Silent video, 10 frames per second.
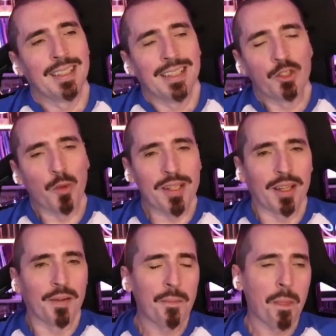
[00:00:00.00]

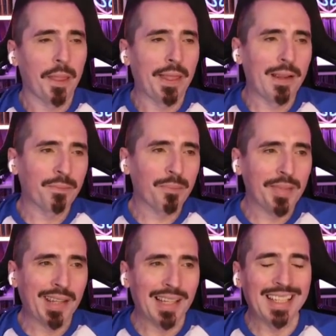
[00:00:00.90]
Supercell,
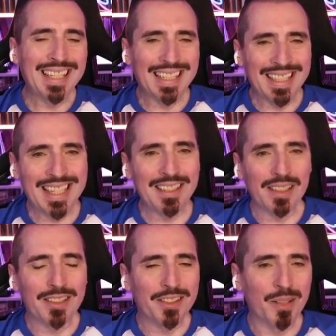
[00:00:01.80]
you need
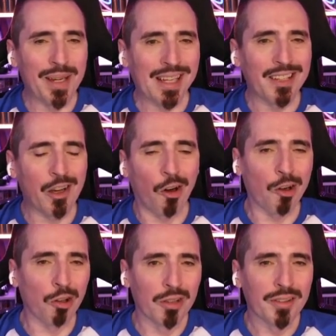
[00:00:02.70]
to make the
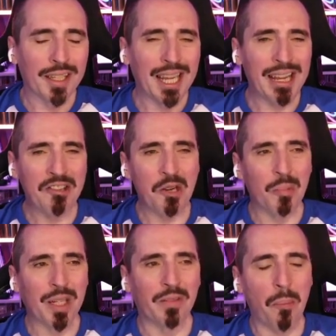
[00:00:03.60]
Owl into a
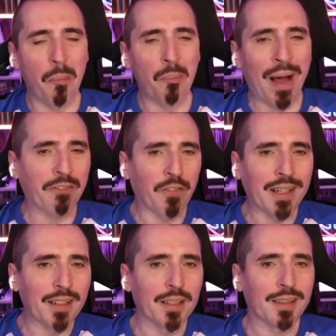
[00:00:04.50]
bit of a
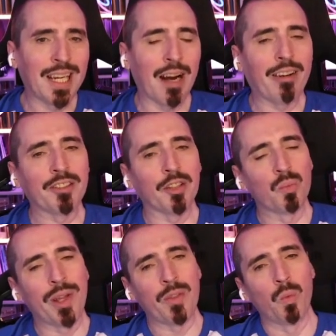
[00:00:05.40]
Batfink character
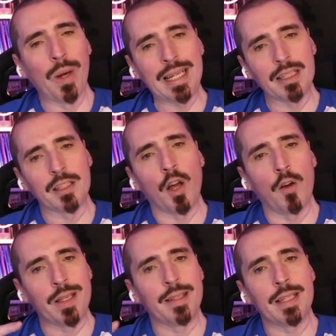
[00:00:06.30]
with wings of
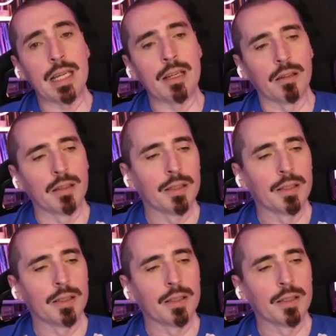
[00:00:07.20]
steel.